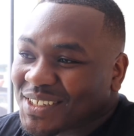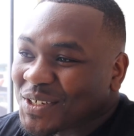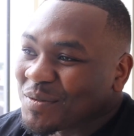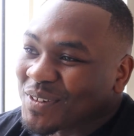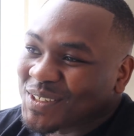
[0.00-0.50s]

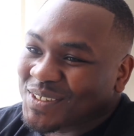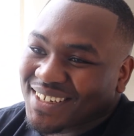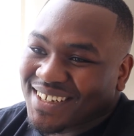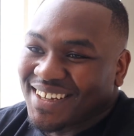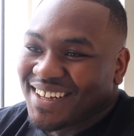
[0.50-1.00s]
too a few much,
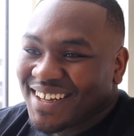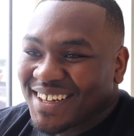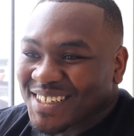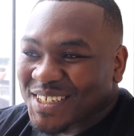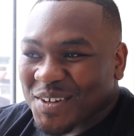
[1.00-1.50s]
scuffles?
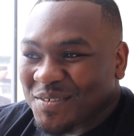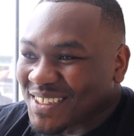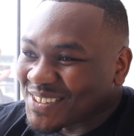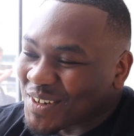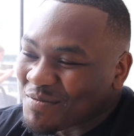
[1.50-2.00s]
Too
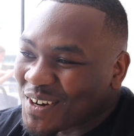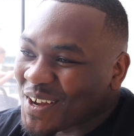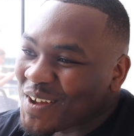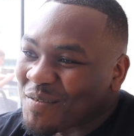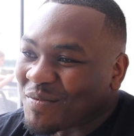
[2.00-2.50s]
much, man.
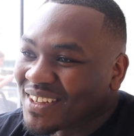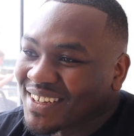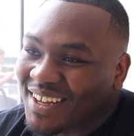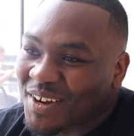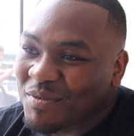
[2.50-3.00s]
But um,
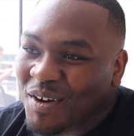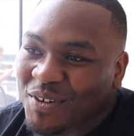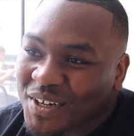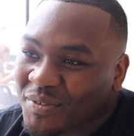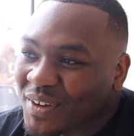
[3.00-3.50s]
yeah, I'm
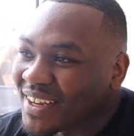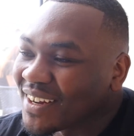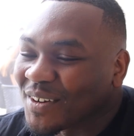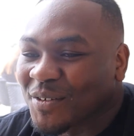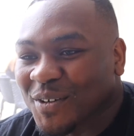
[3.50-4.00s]
undefeated
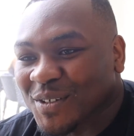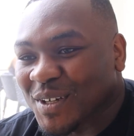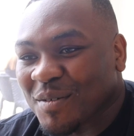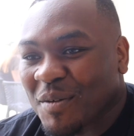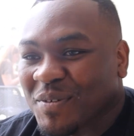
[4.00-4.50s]
on the roads,
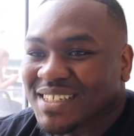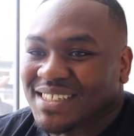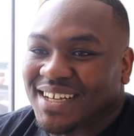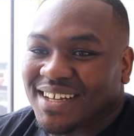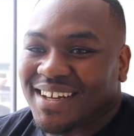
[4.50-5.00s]
and I'm happy to oh.
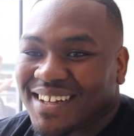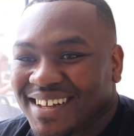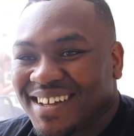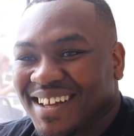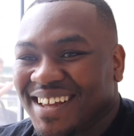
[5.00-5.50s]
say
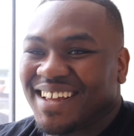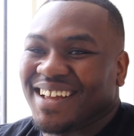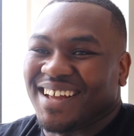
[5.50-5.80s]
that.